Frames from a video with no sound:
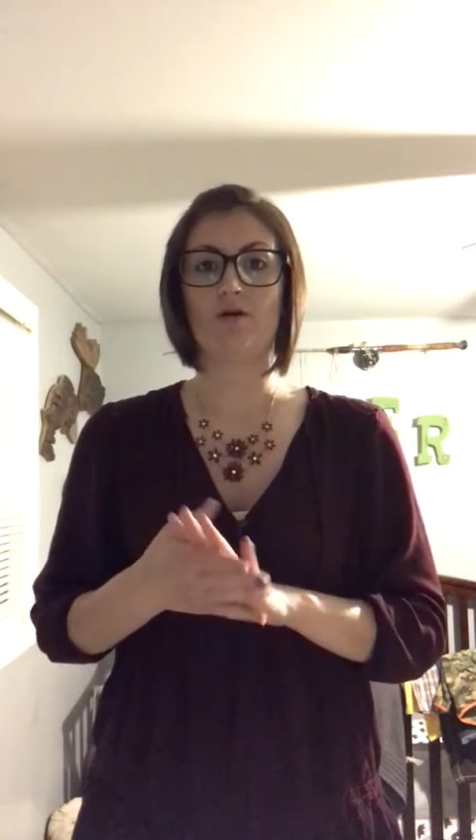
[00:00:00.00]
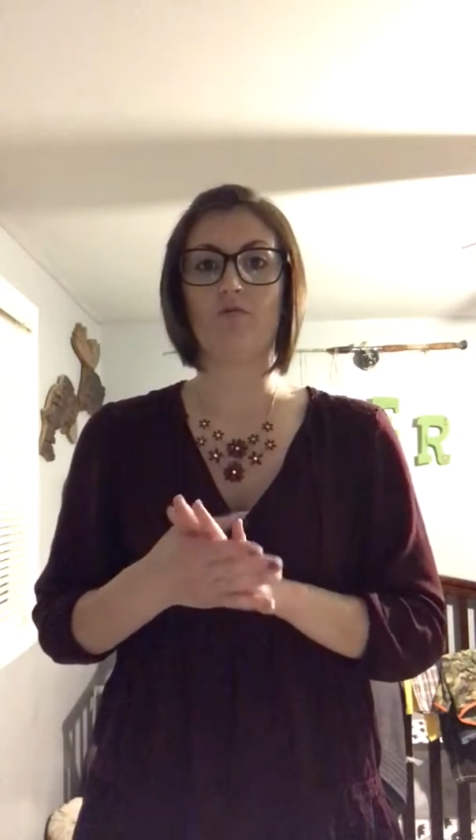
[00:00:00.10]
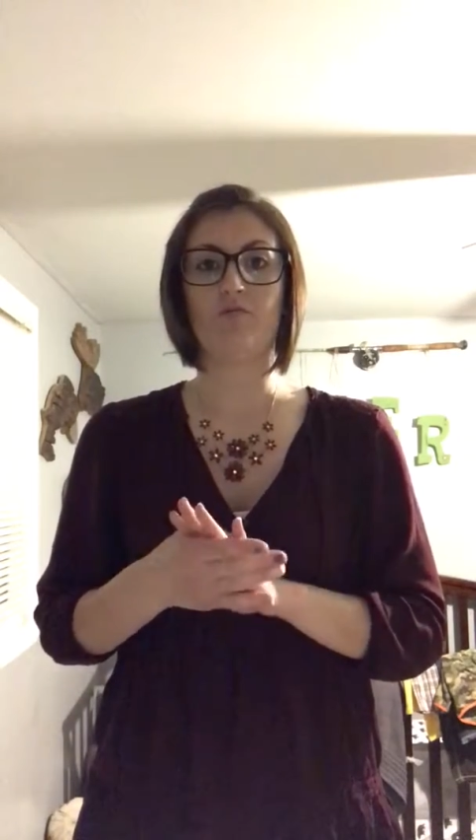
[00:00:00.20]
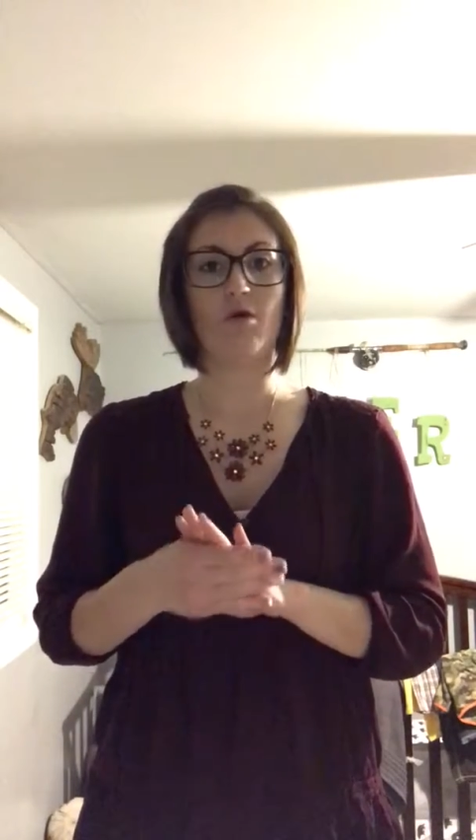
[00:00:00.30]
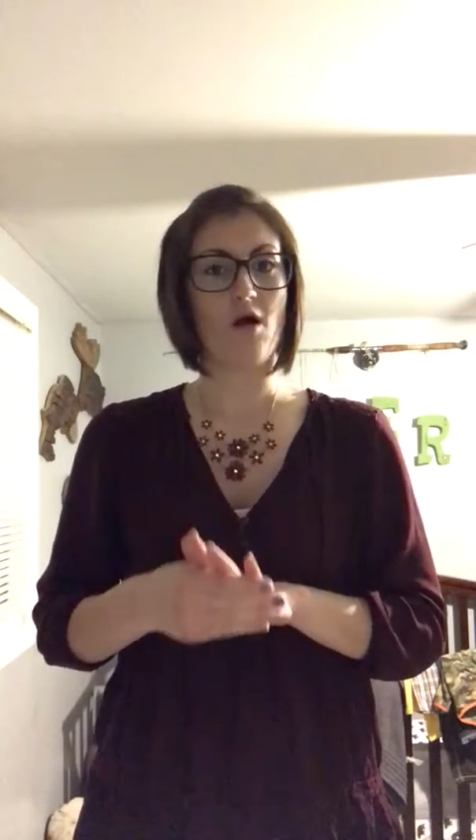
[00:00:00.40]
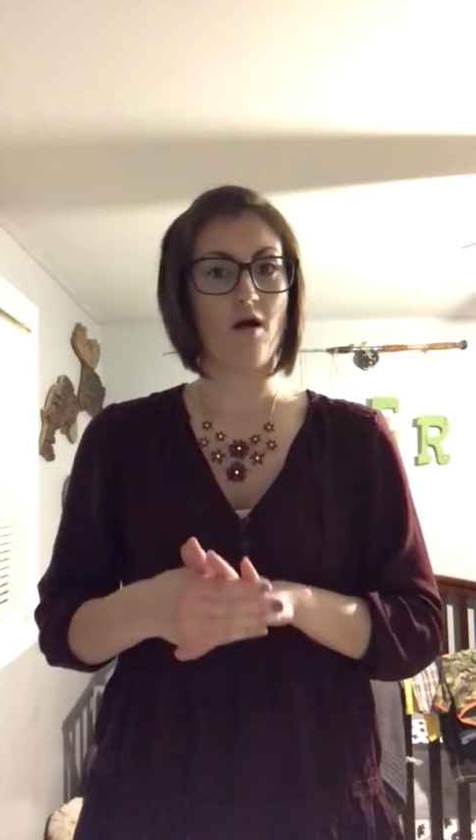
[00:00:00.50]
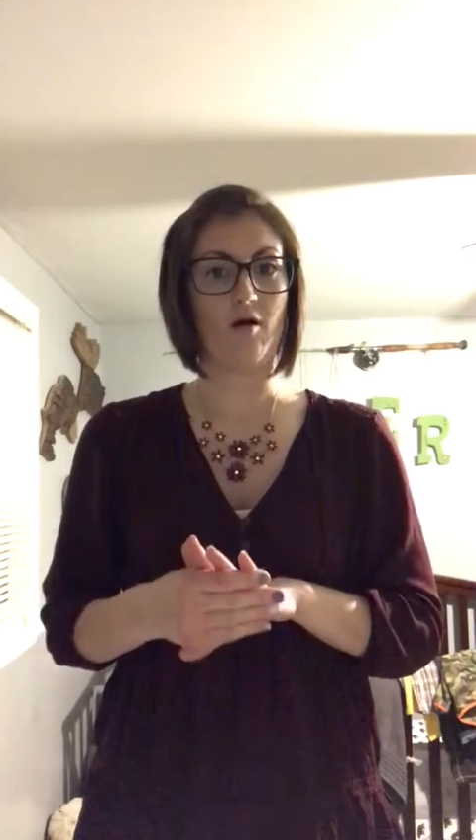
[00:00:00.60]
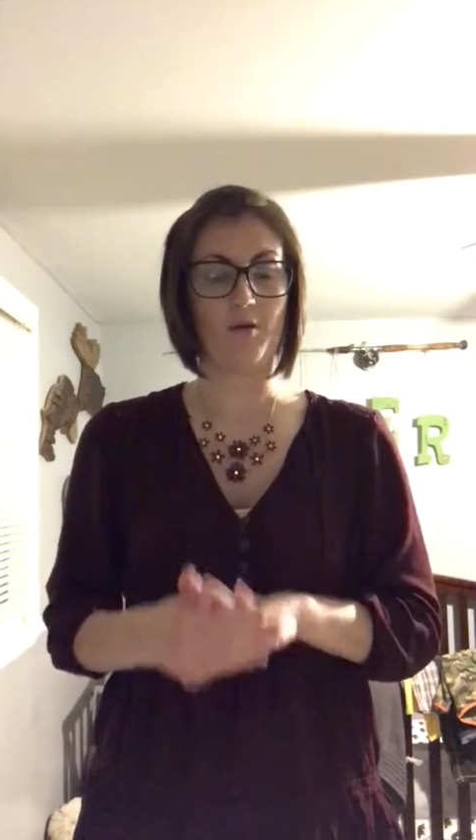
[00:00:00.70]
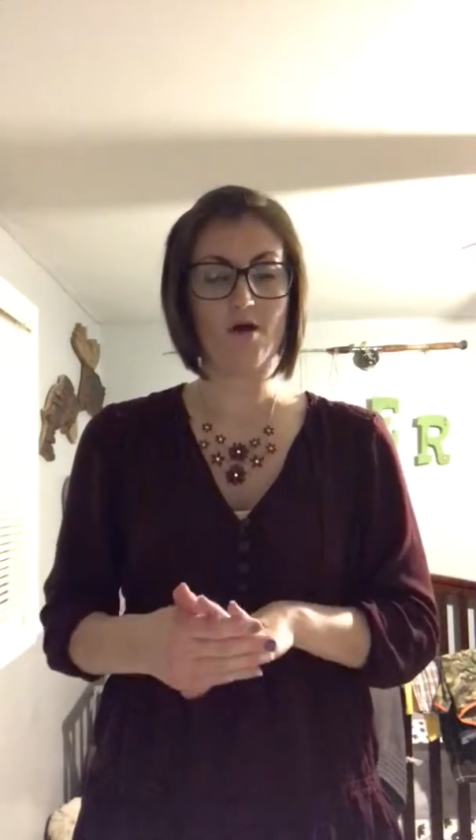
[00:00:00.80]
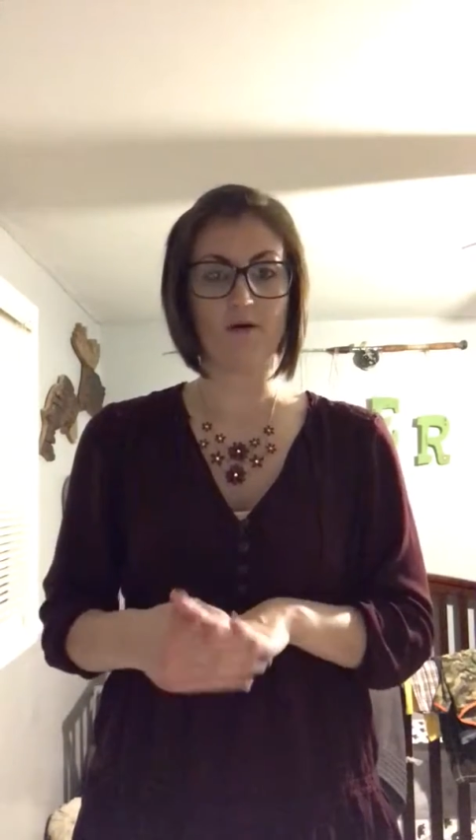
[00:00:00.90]

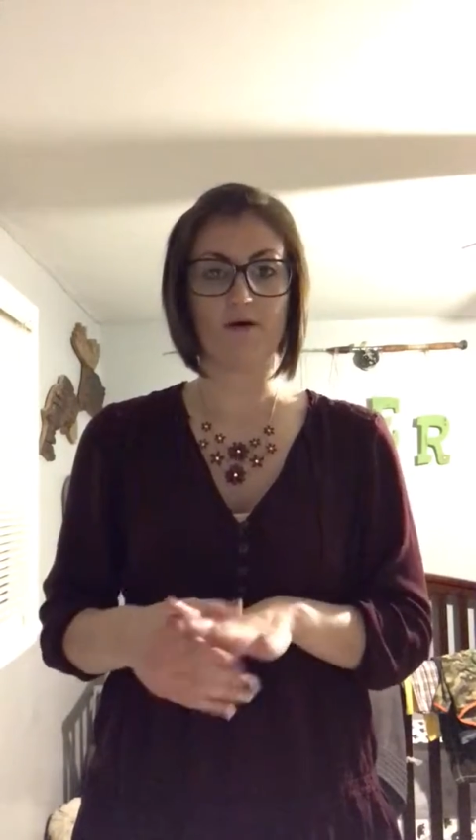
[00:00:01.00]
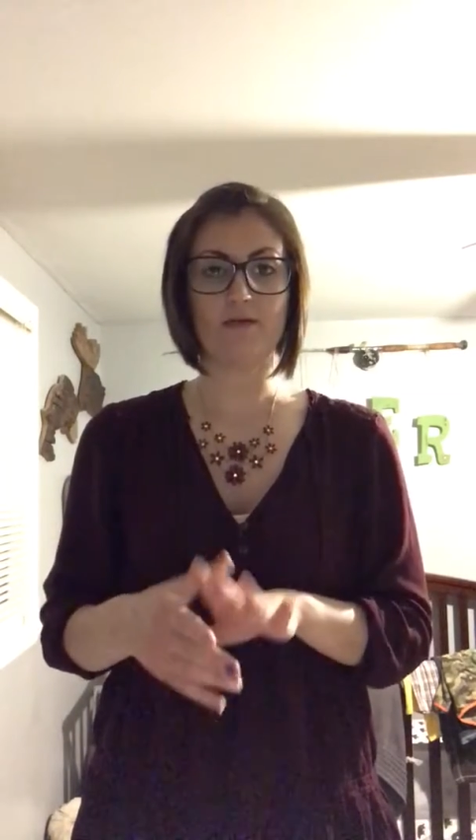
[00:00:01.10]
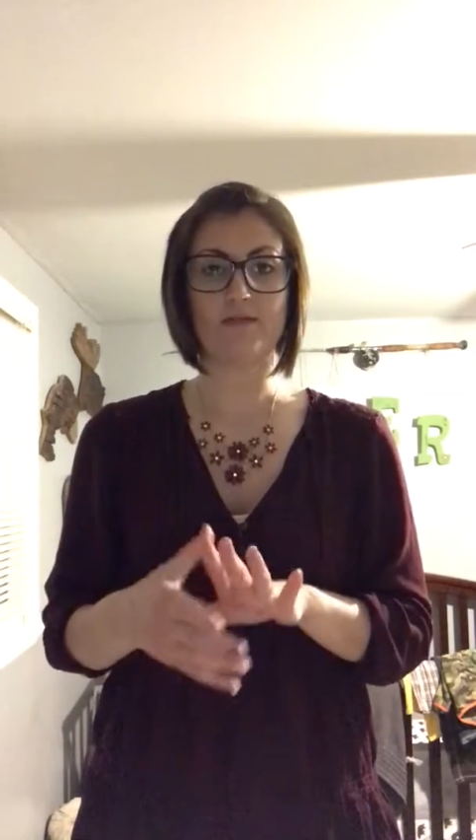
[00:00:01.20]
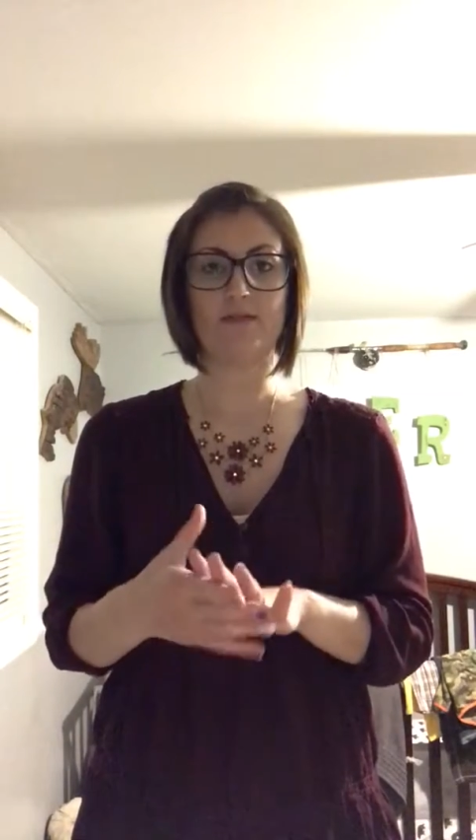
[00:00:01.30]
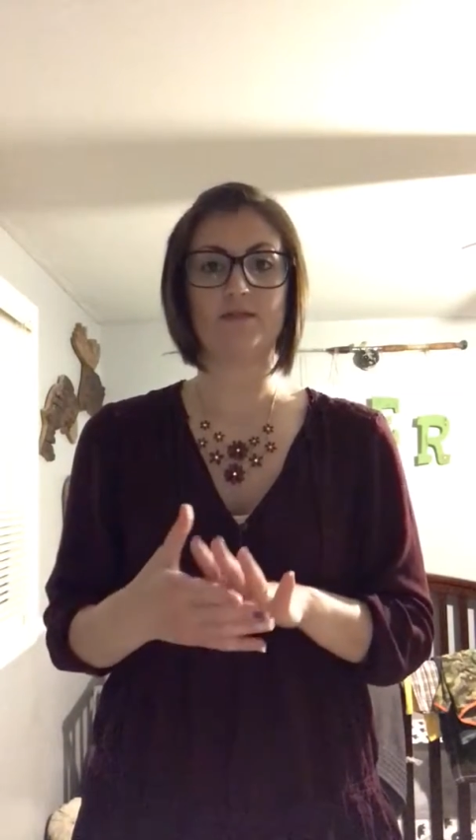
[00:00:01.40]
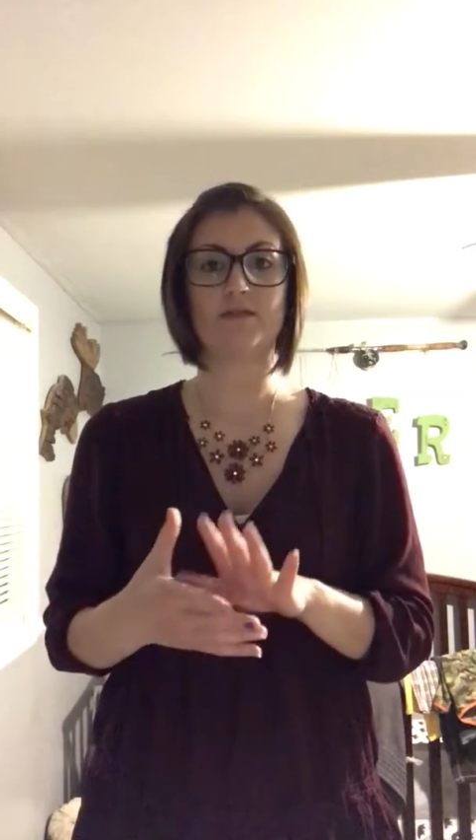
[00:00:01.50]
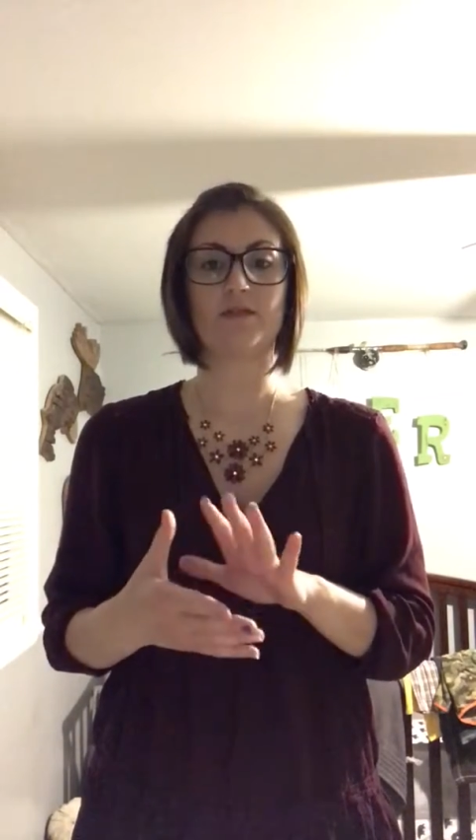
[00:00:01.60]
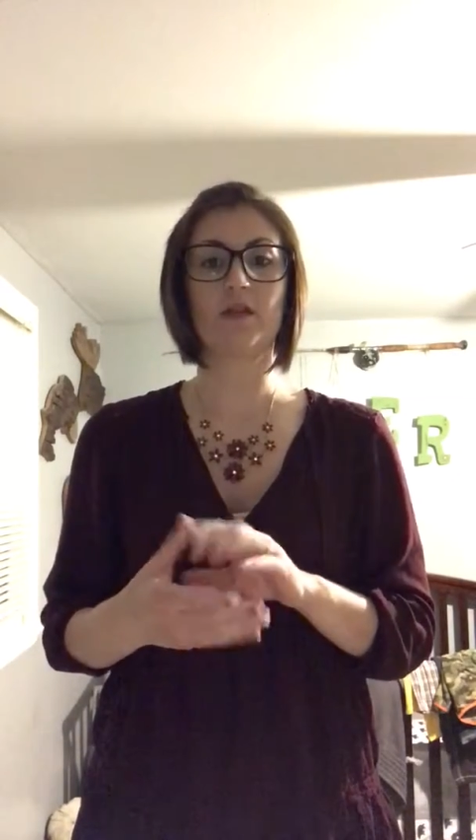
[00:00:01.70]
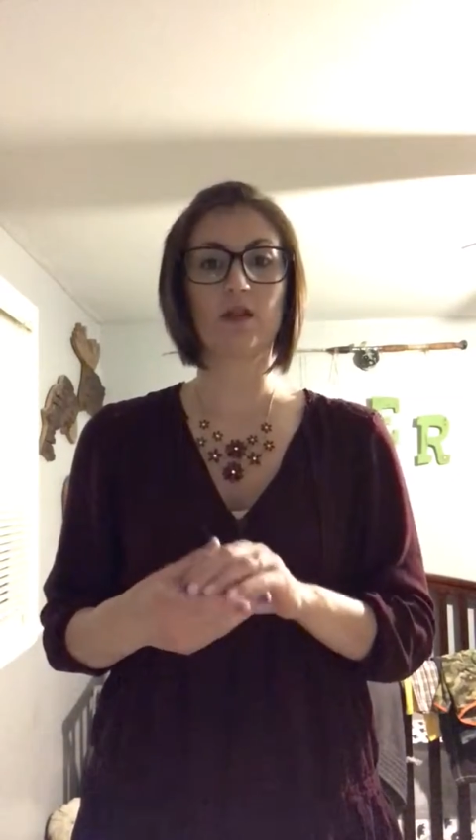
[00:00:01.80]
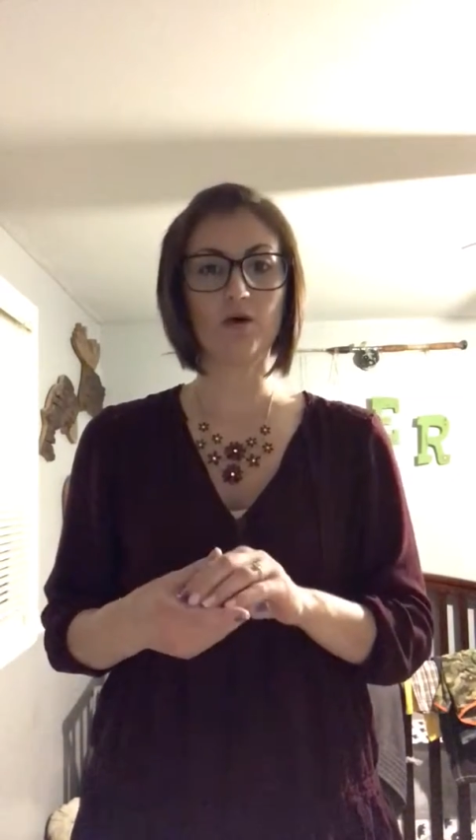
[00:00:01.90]
Obama didn't
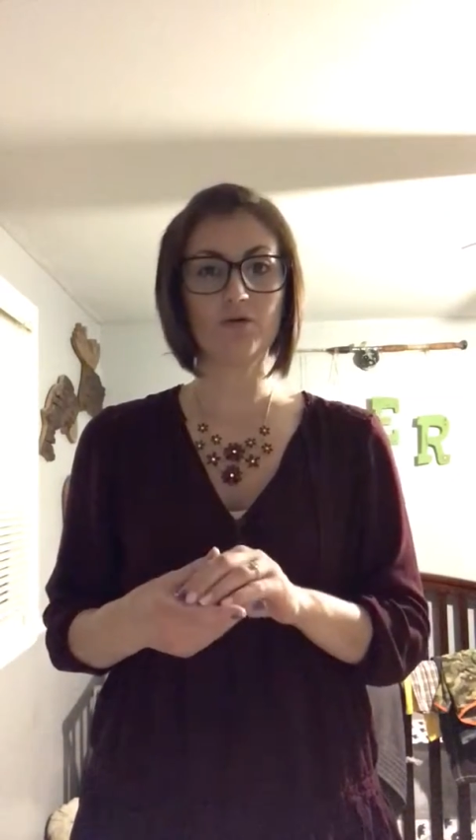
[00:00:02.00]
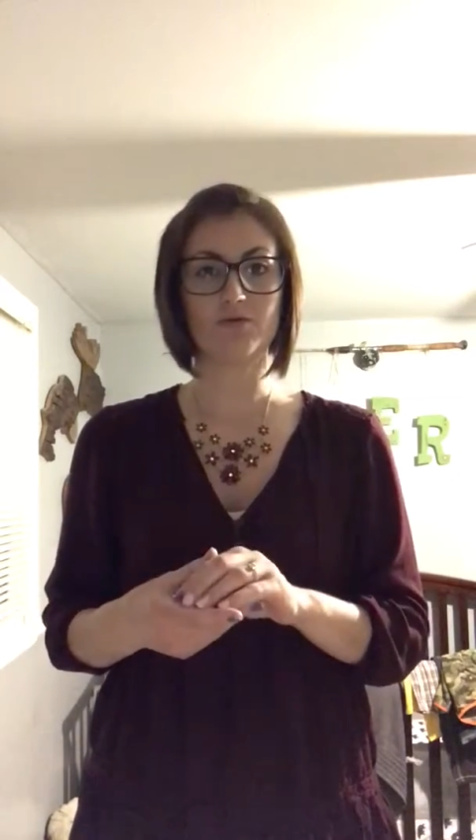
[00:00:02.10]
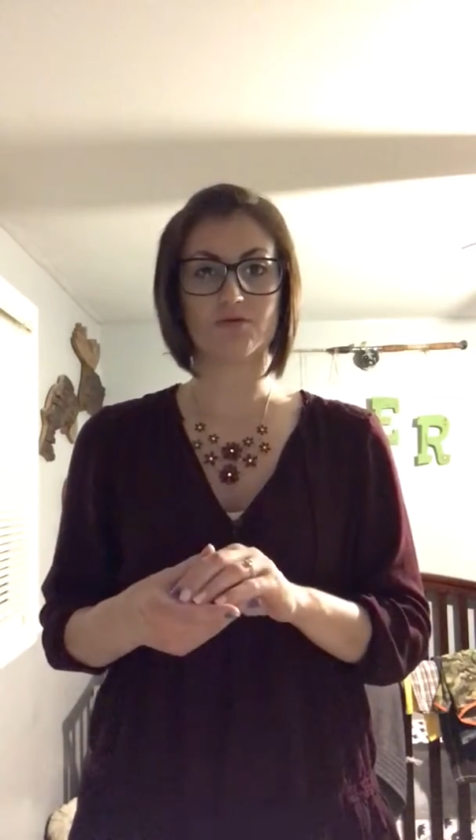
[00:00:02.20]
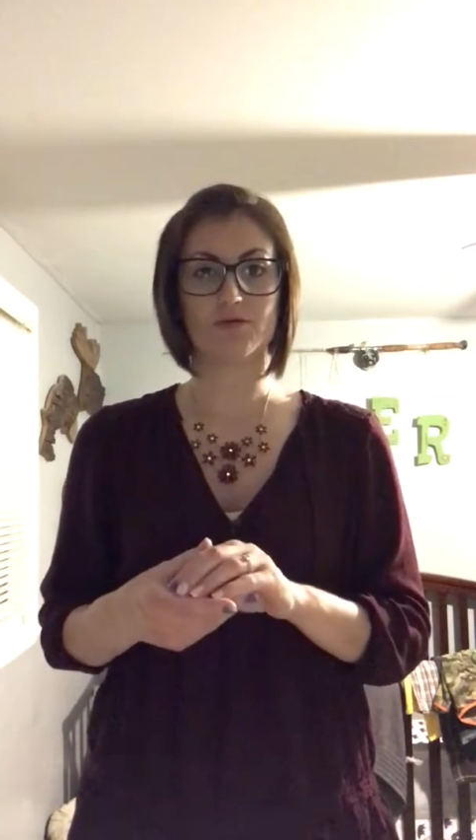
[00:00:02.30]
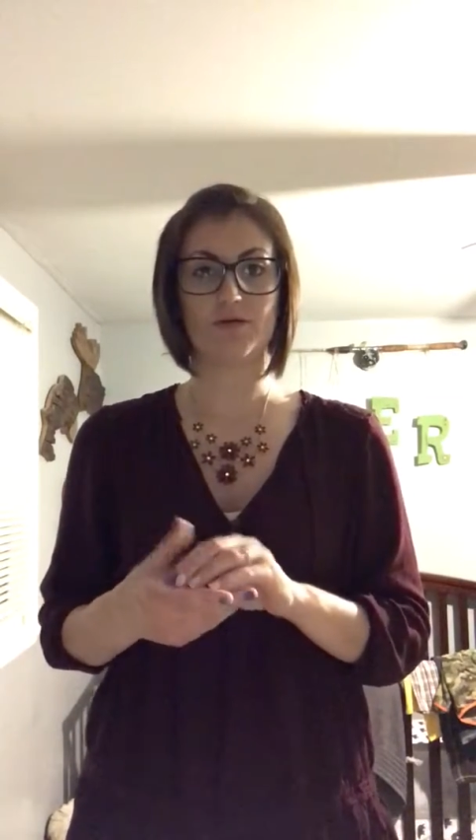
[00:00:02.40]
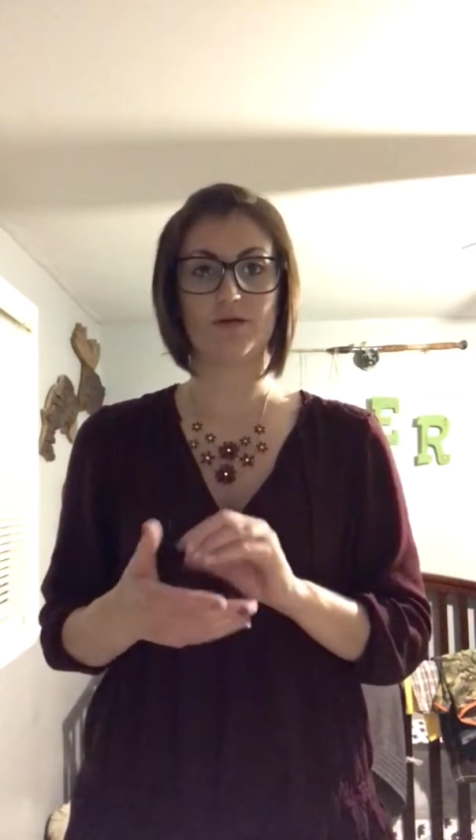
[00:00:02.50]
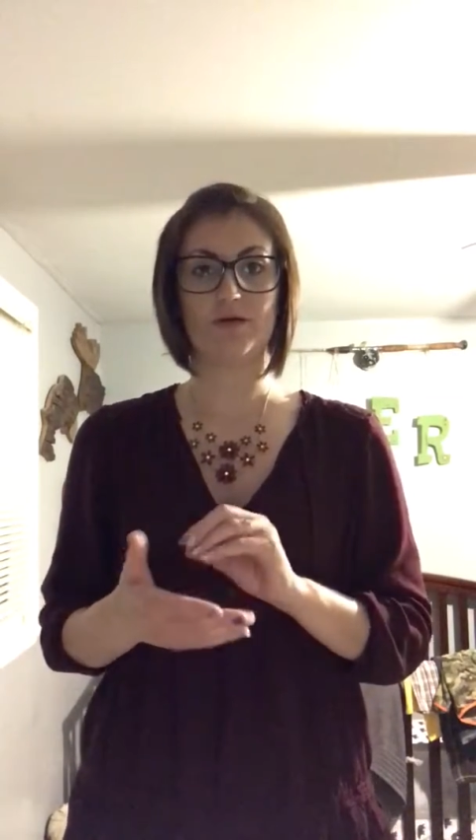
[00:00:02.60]
close